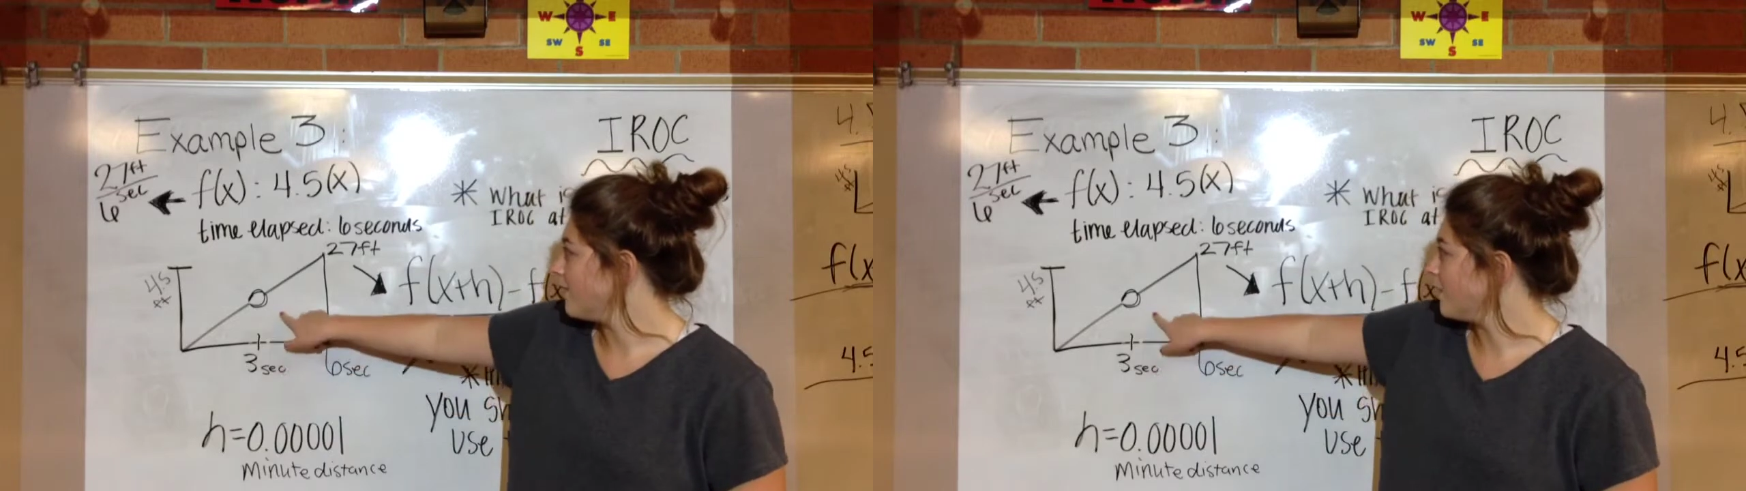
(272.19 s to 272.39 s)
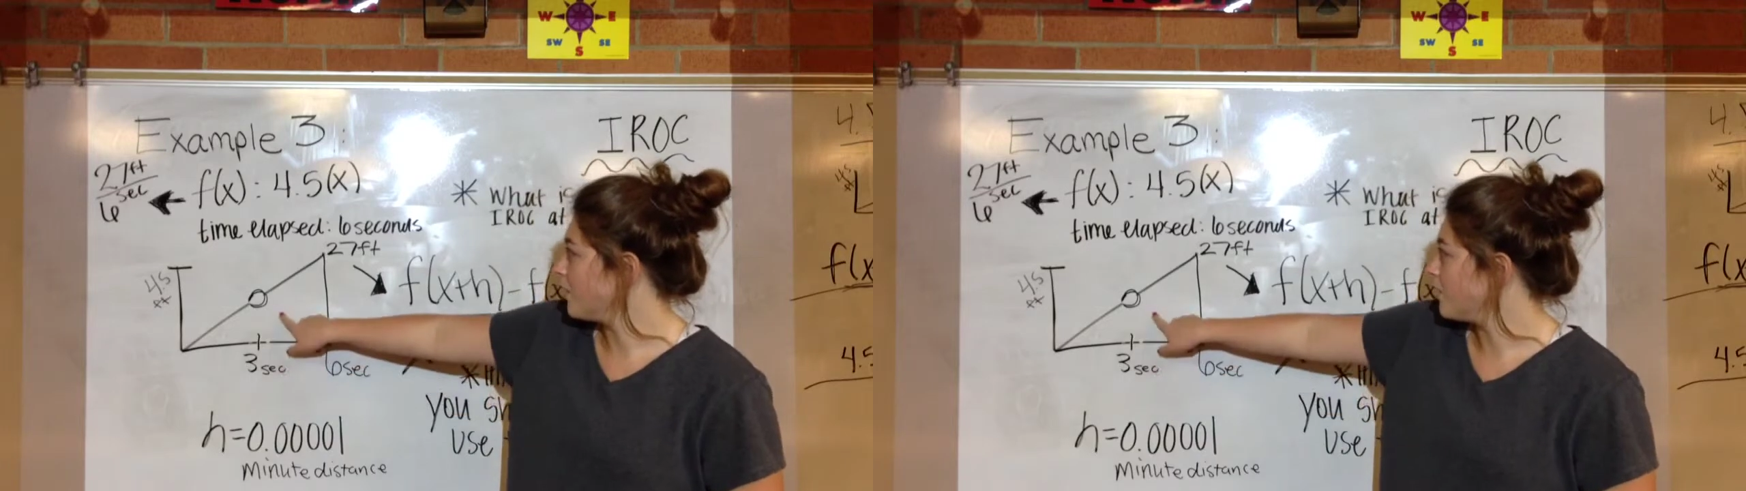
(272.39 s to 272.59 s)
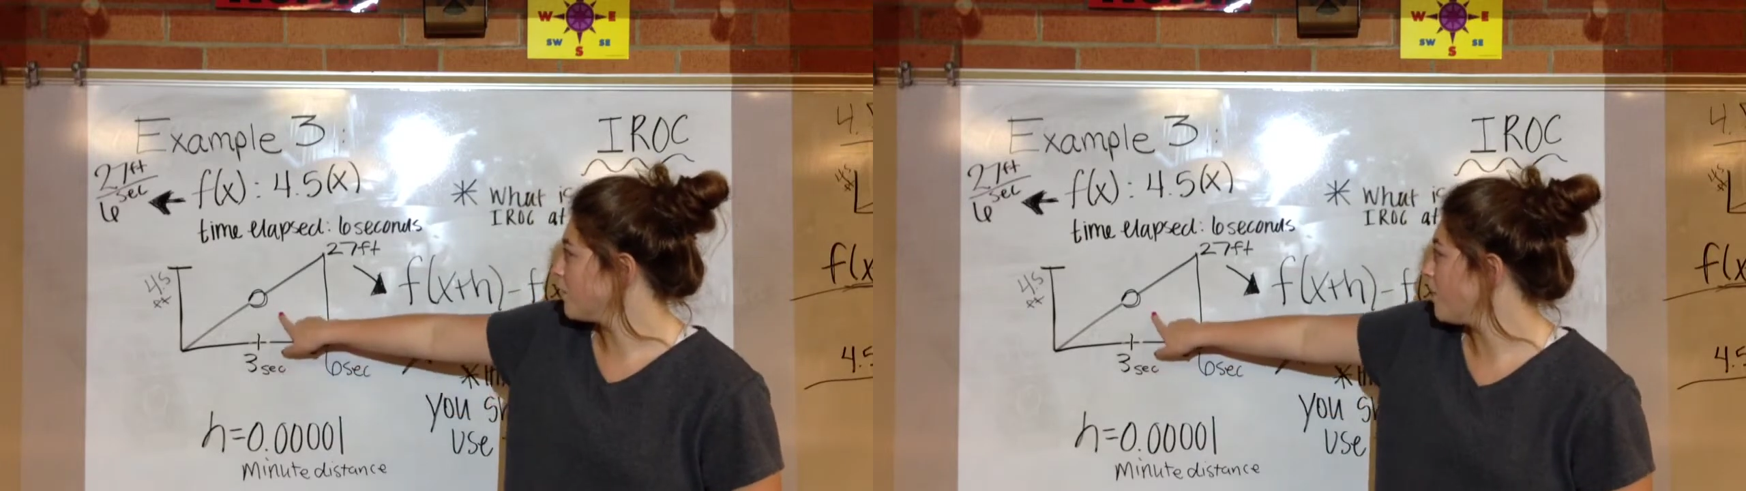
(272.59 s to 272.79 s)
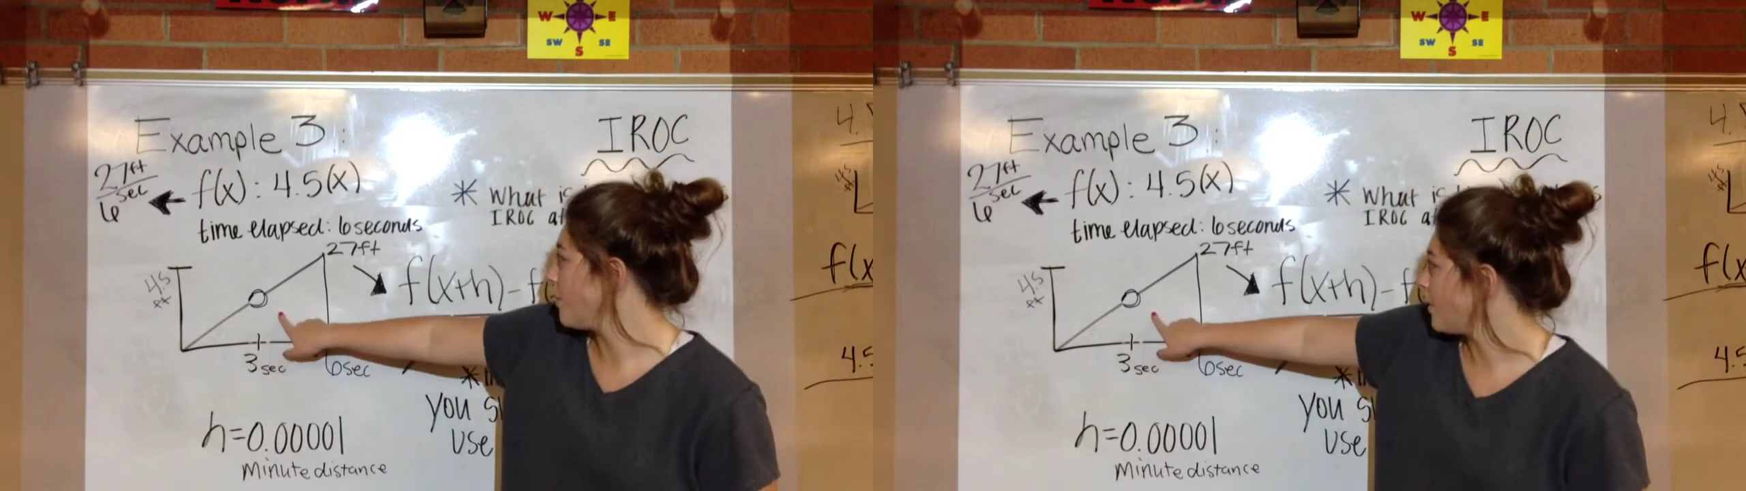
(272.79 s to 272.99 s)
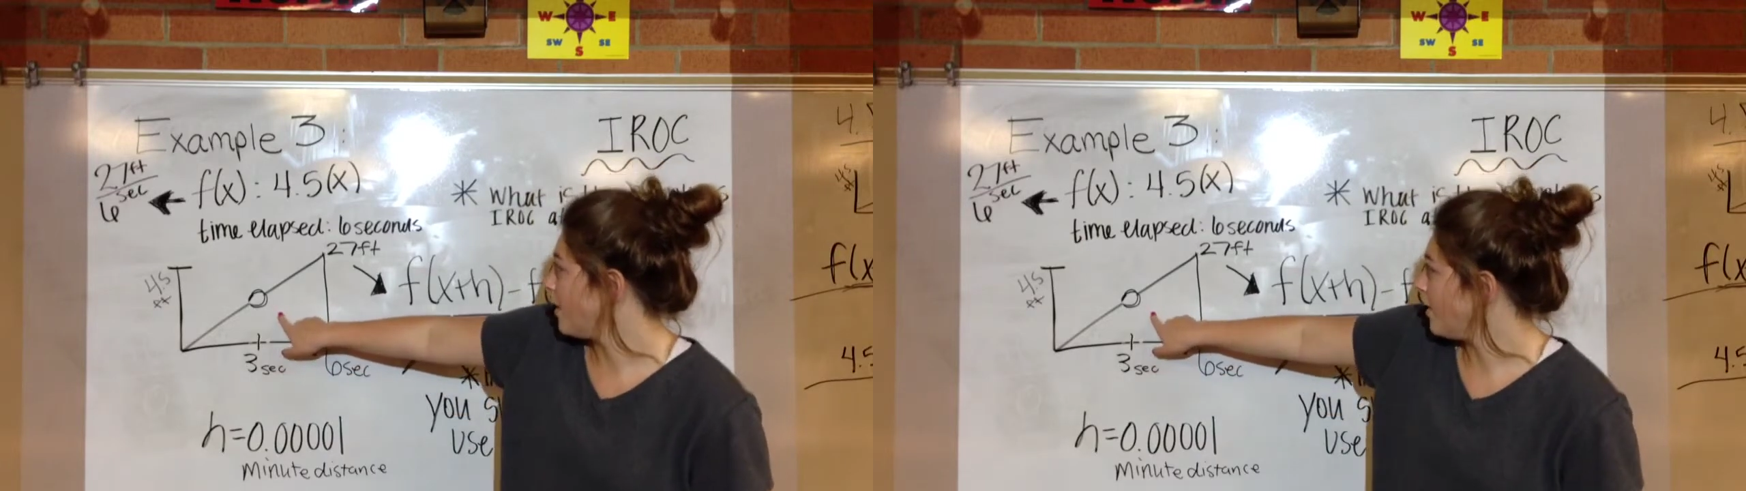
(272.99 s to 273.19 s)
there's your
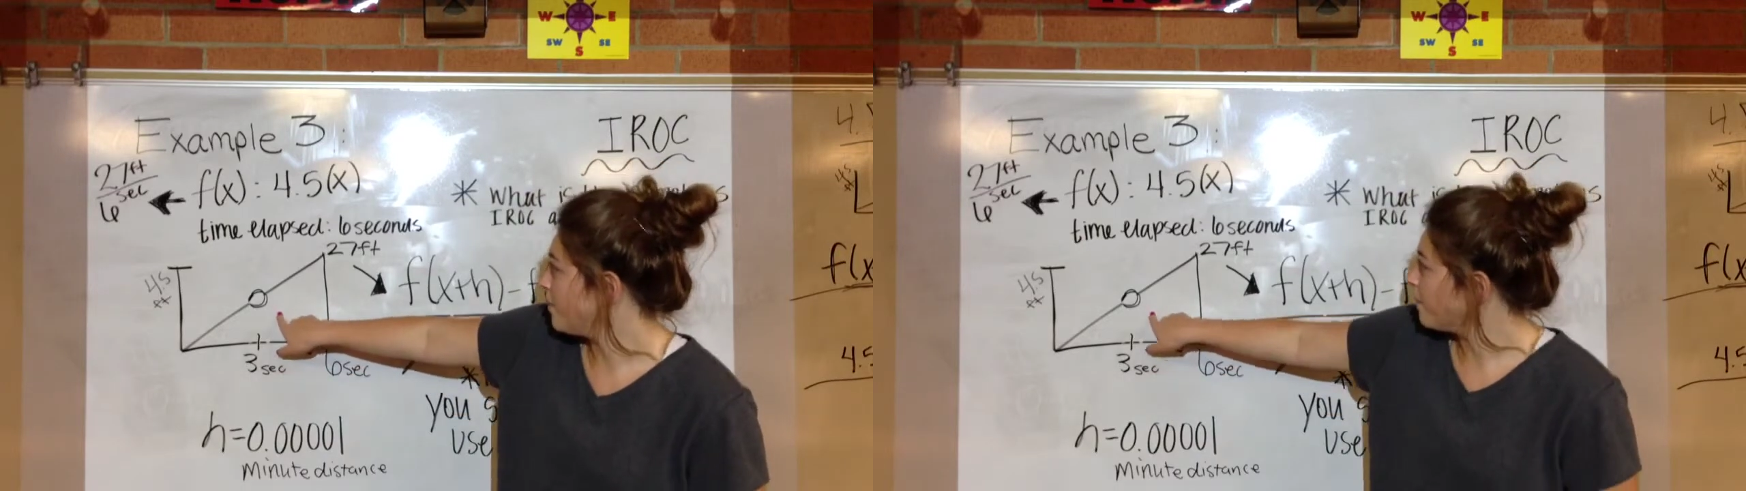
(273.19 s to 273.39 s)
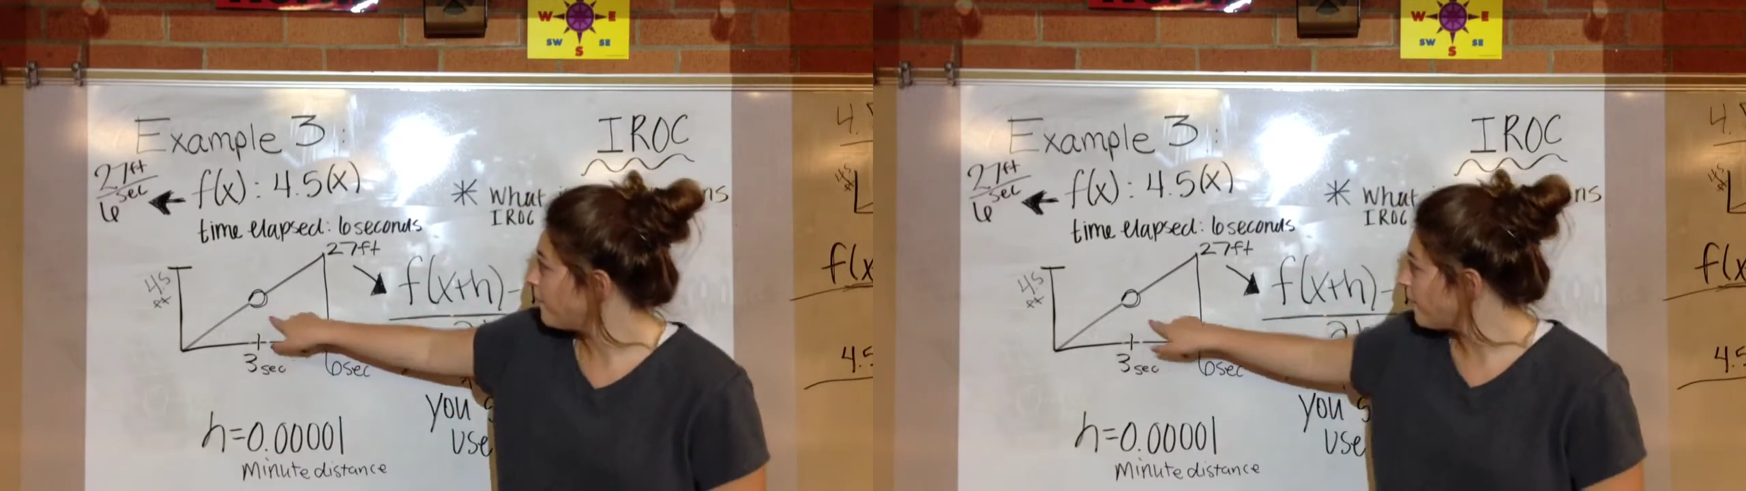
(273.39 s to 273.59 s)
pumpkin,